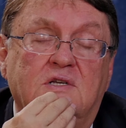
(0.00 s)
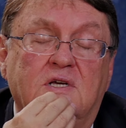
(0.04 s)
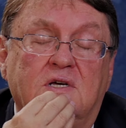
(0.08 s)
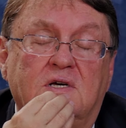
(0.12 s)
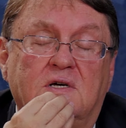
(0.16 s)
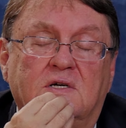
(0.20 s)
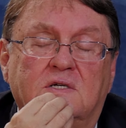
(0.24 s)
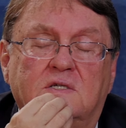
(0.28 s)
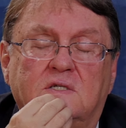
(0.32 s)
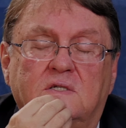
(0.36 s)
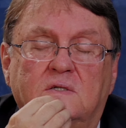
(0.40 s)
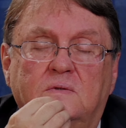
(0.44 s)

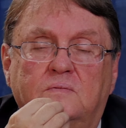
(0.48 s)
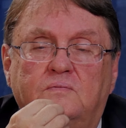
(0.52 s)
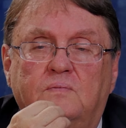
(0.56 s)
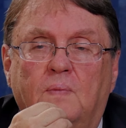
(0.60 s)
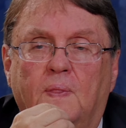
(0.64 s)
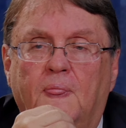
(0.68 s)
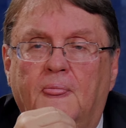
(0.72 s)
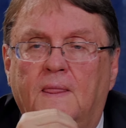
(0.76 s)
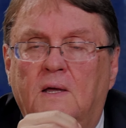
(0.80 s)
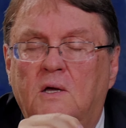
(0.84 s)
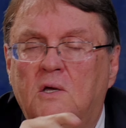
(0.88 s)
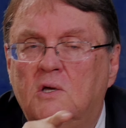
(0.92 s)
text.
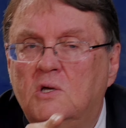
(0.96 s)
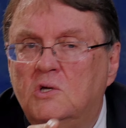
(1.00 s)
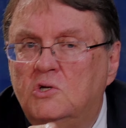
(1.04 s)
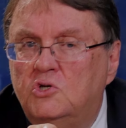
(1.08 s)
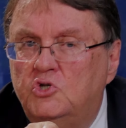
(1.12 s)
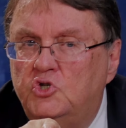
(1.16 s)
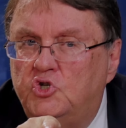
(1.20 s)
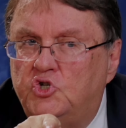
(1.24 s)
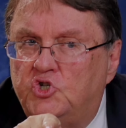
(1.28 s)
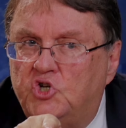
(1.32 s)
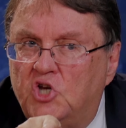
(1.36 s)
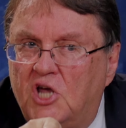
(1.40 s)

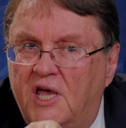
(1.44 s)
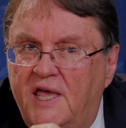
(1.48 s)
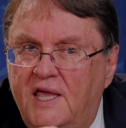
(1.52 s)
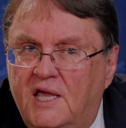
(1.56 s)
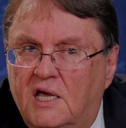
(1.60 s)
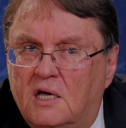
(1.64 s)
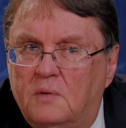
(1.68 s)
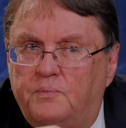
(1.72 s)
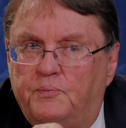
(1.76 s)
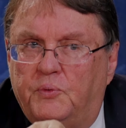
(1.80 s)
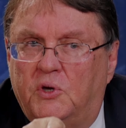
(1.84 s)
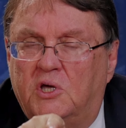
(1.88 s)

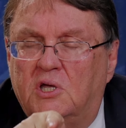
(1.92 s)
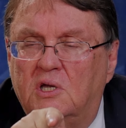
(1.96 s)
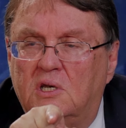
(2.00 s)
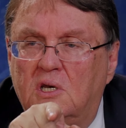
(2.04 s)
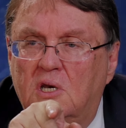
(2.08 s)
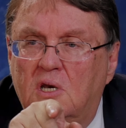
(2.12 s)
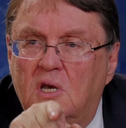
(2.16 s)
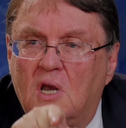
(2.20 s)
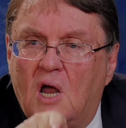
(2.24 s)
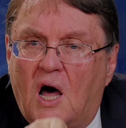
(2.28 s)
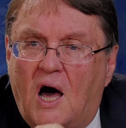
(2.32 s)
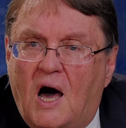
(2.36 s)
Jacob could
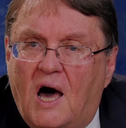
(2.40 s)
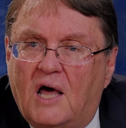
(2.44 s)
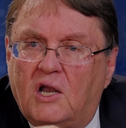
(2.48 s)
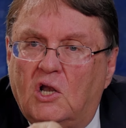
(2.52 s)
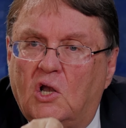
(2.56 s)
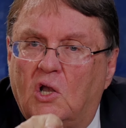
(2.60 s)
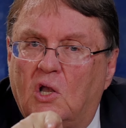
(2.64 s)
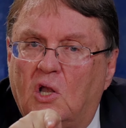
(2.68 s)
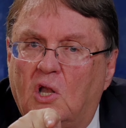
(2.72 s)
not